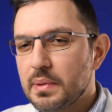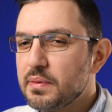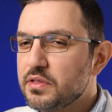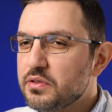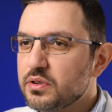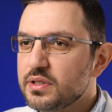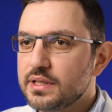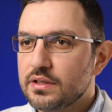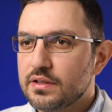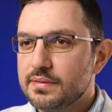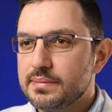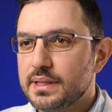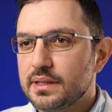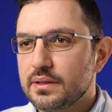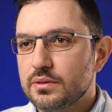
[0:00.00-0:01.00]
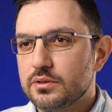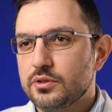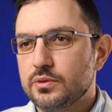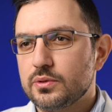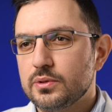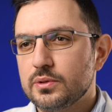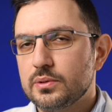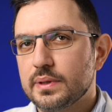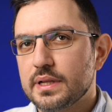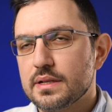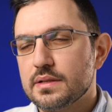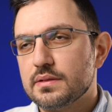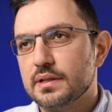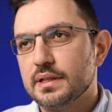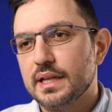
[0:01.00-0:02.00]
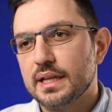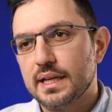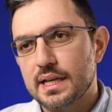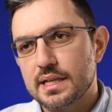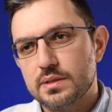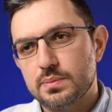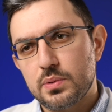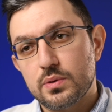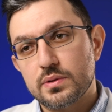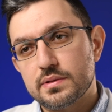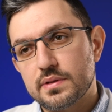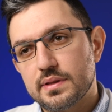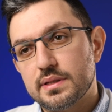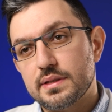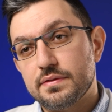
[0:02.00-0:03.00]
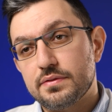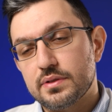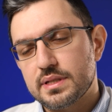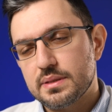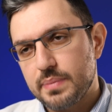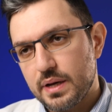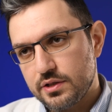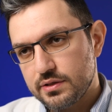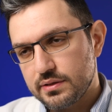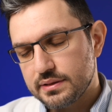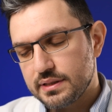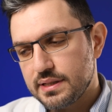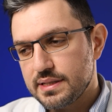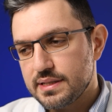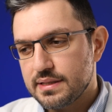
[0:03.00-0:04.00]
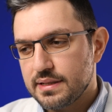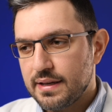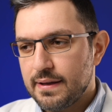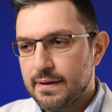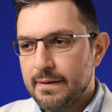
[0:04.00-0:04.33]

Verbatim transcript: maybe third year of medical school, when I started getting exposed to the different specialties,